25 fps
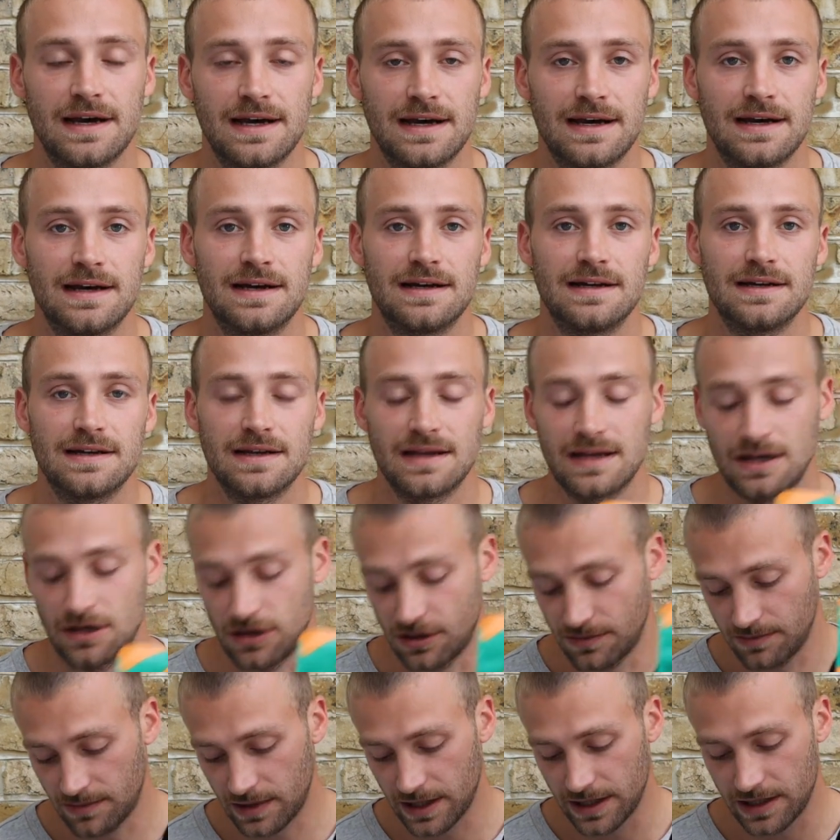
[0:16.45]

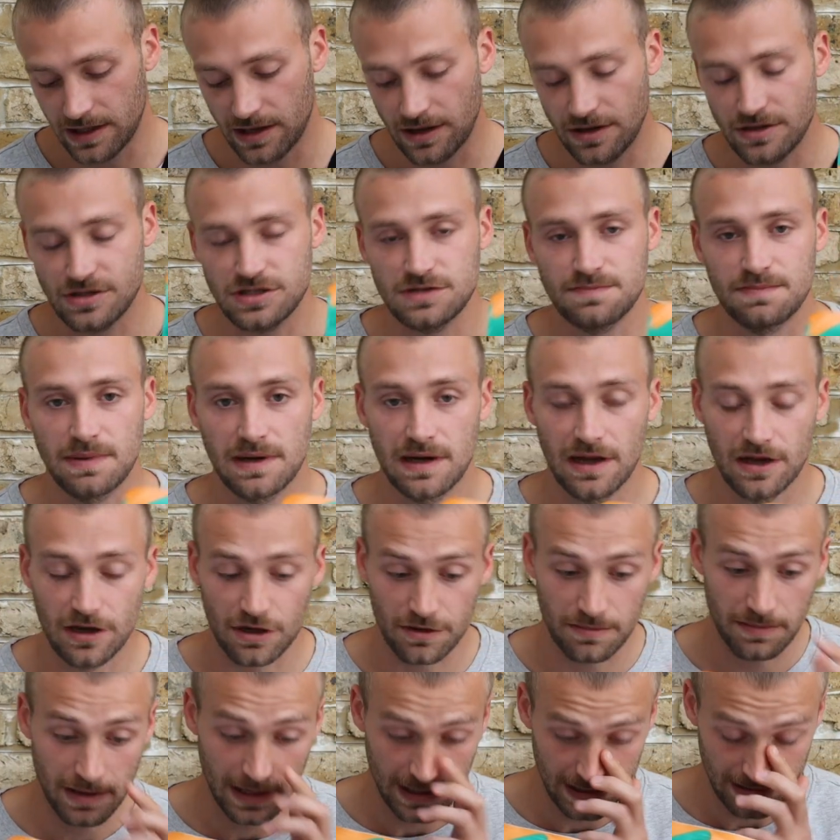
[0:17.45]
on my notes
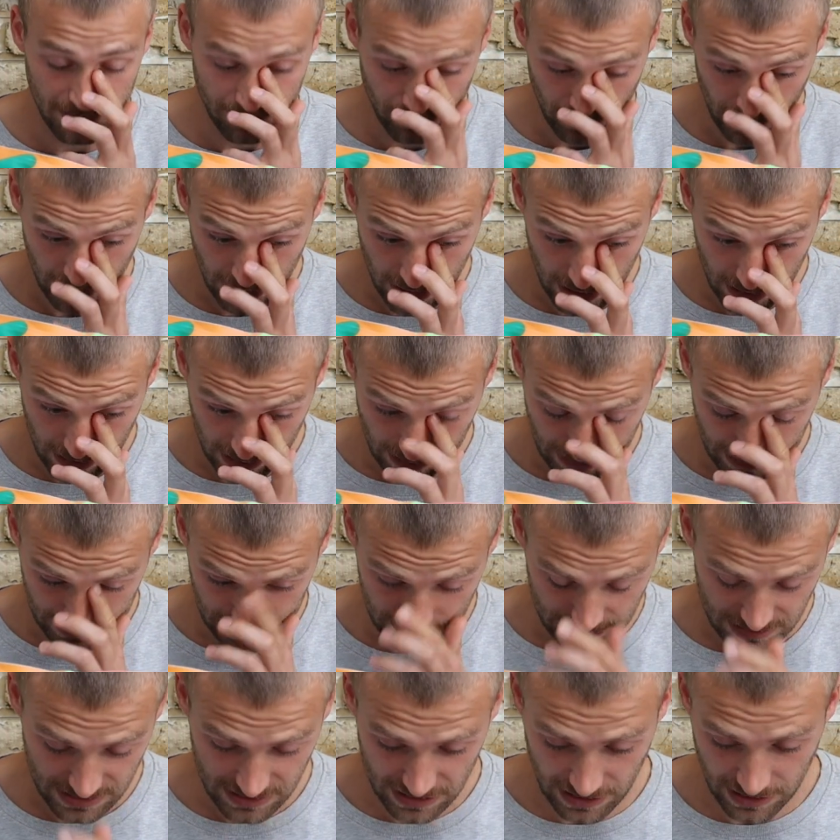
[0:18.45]
below me.
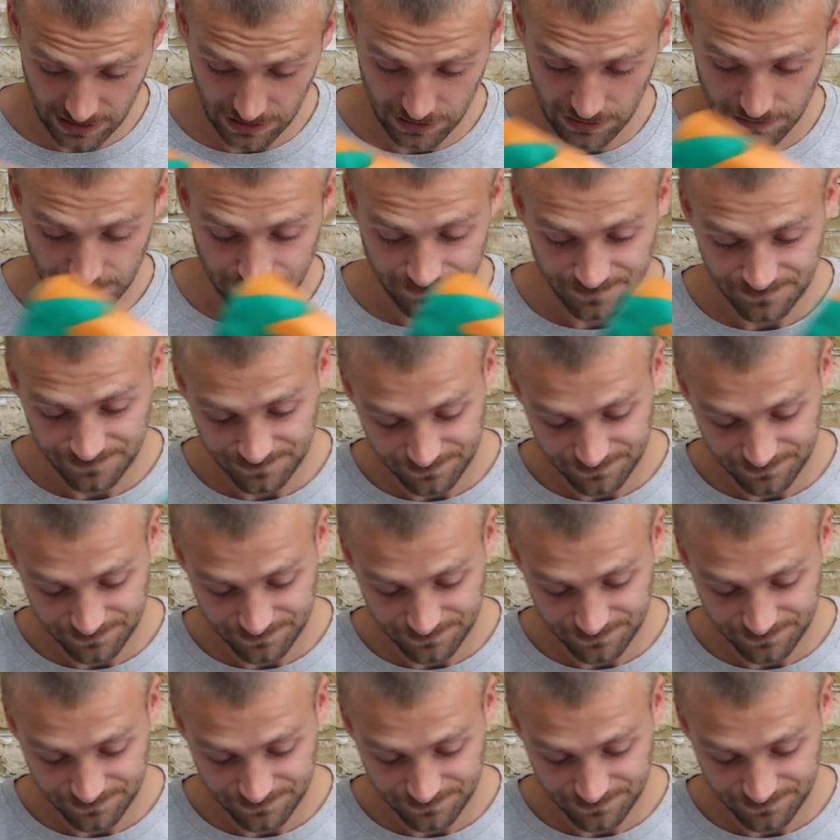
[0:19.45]
So